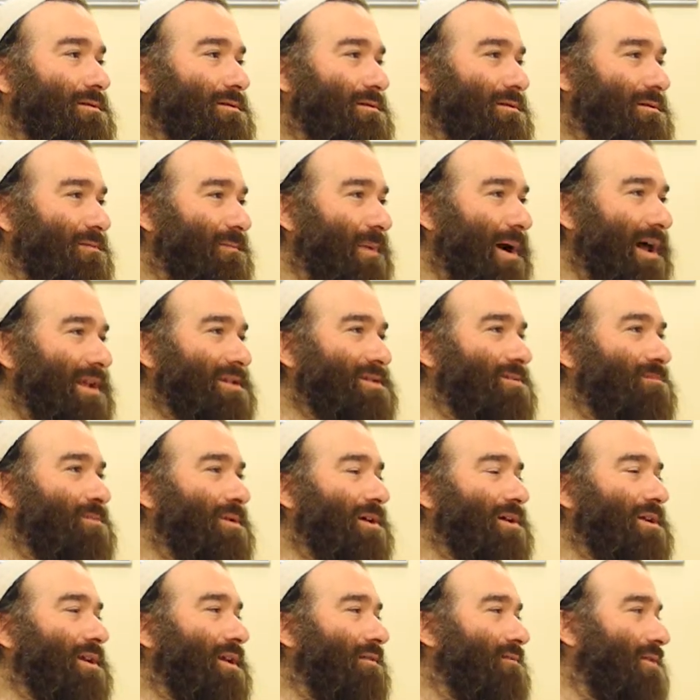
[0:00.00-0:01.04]
the
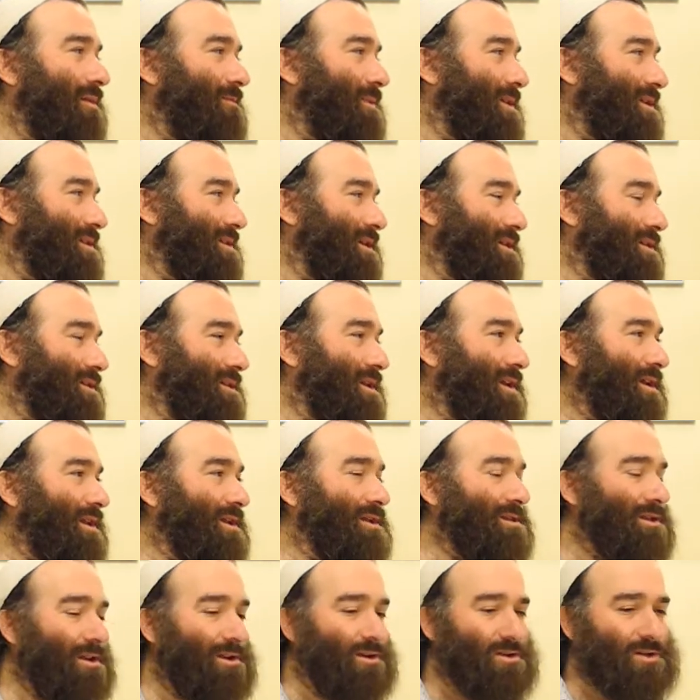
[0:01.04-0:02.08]
possibility of them existing.
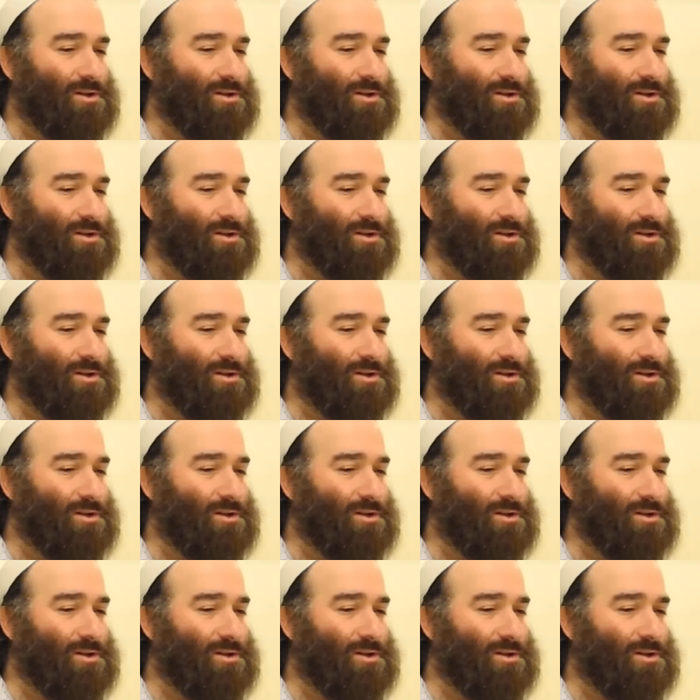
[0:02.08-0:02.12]
He's